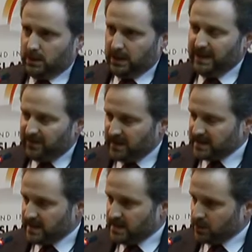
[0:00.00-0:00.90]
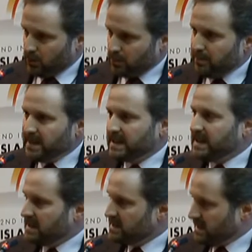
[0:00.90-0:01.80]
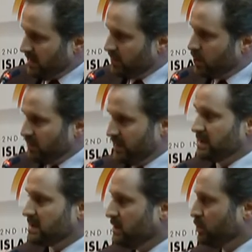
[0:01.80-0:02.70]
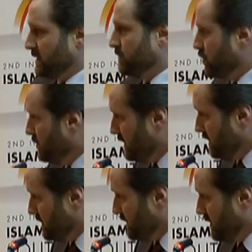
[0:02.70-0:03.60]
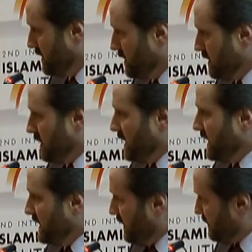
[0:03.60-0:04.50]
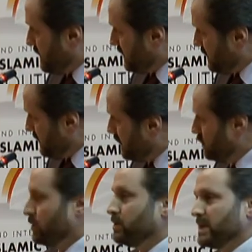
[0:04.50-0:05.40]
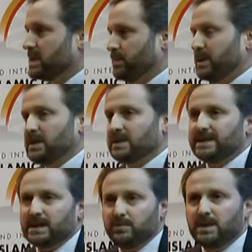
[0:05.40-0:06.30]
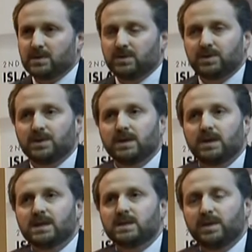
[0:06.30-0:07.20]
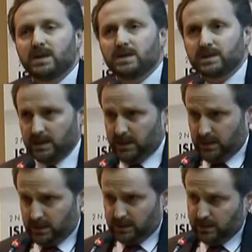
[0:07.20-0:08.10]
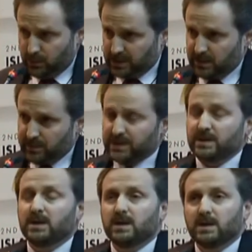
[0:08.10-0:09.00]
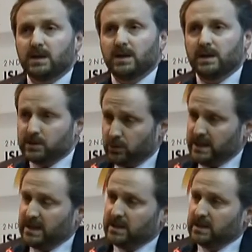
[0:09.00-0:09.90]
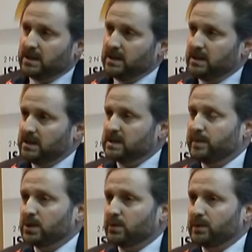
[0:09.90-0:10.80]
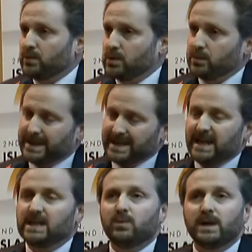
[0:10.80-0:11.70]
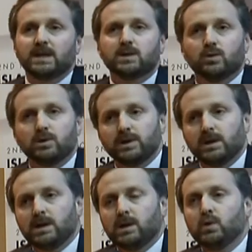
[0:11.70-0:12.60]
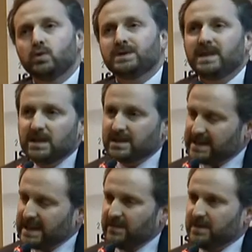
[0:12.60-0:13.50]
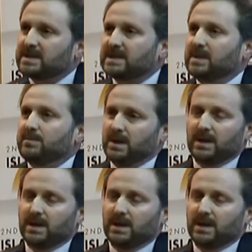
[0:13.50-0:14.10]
emphasize on building the self-confidence in Muslim communities. And after the colonial experience, that bitter experience, the Muslims, not only in this part of the world, but anywhere in the world, lose their self-esteem,